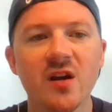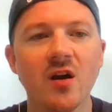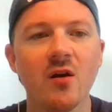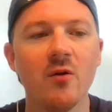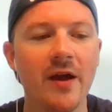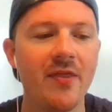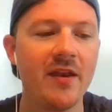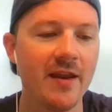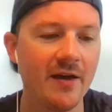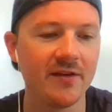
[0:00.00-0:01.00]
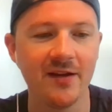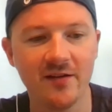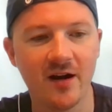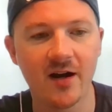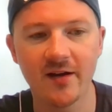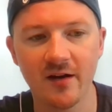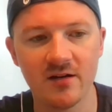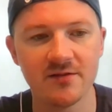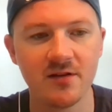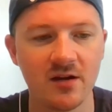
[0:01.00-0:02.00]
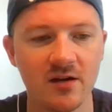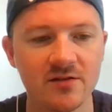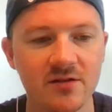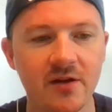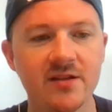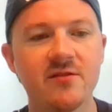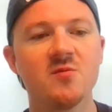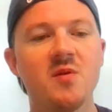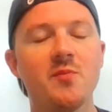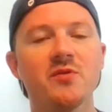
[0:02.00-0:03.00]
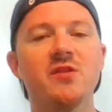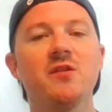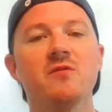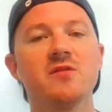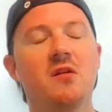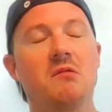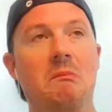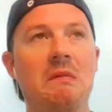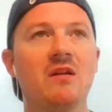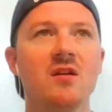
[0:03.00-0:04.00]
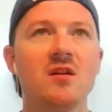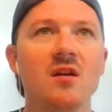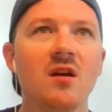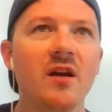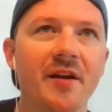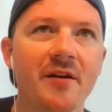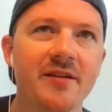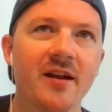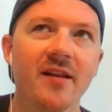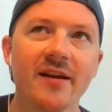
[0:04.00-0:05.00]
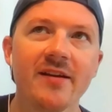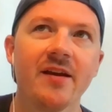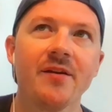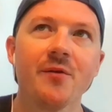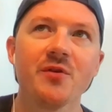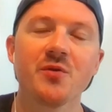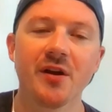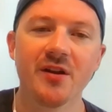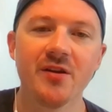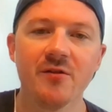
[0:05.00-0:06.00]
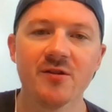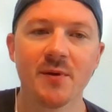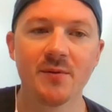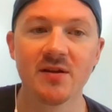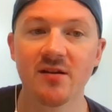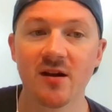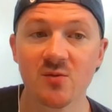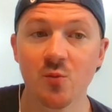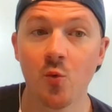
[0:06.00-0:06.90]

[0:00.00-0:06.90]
So, and then now the TikTok also hits those people too. So, it's kind of like, I don't know which one you're going to use, but TikTok's